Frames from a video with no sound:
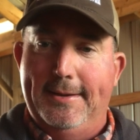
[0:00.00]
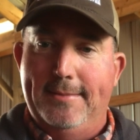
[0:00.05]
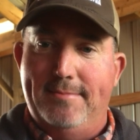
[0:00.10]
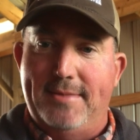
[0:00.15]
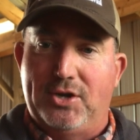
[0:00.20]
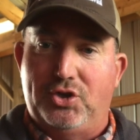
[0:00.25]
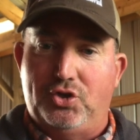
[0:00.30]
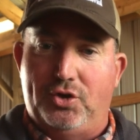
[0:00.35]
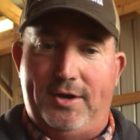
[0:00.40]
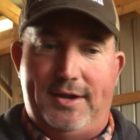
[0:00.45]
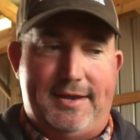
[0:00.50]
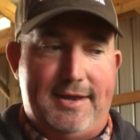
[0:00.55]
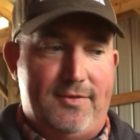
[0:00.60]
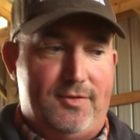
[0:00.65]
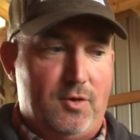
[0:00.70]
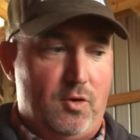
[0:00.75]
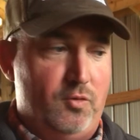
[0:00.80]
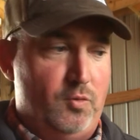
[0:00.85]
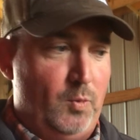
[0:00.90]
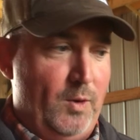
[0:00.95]
Make sure you get
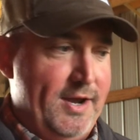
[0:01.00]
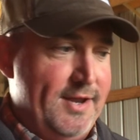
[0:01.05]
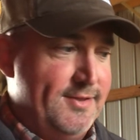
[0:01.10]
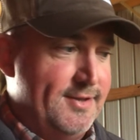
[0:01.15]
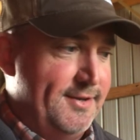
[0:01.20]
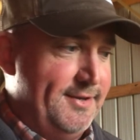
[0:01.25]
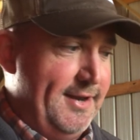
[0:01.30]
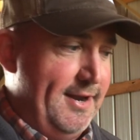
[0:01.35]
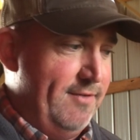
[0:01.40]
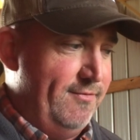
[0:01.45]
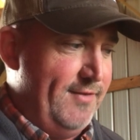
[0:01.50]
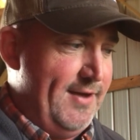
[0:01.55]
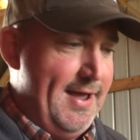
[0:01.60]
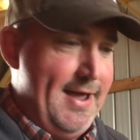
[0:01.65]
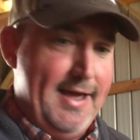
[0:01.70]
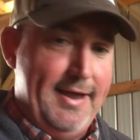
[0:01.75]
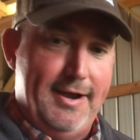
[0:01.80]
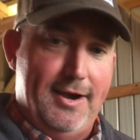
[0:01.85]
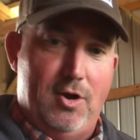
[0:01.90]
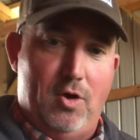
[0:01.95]
those weeds
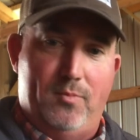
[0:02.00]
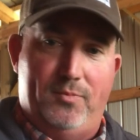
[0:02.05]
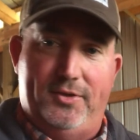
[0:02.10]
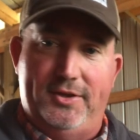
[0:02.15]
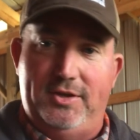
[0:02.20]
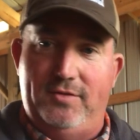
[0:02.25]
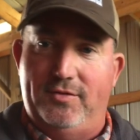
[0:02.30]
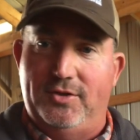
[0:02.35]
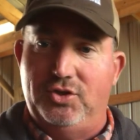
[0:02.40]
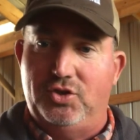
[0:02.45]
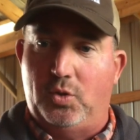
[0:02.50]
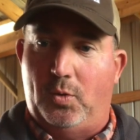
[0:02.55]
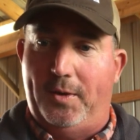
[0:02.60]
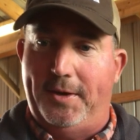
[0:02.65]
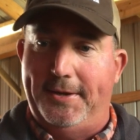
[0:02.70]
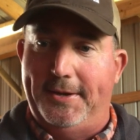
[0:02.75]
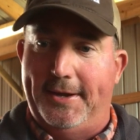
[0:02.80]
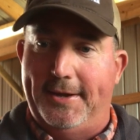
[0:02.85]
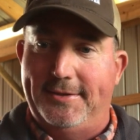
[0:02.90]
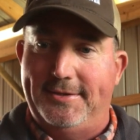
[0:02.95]
identified, and hopefully you've
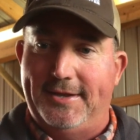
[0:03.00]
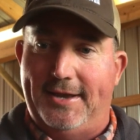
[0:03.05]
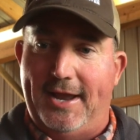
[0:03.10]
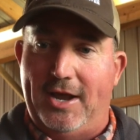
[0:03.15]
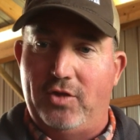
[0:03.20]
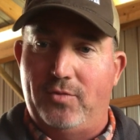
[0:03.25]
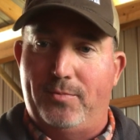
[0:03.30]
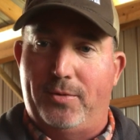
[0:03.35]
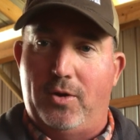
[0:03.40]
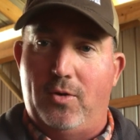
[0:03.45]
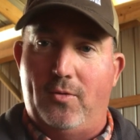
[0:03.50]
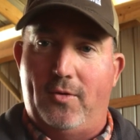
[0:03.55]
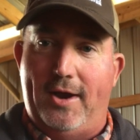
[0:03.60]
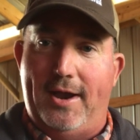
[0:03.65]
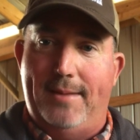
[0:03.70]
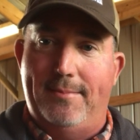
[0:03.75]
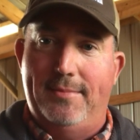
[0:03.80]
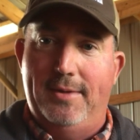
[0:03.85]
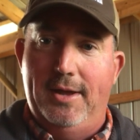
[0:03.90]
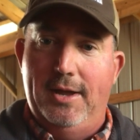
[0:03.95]
enjoyed today's
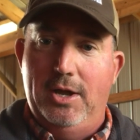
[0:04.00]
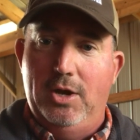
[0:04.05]
program.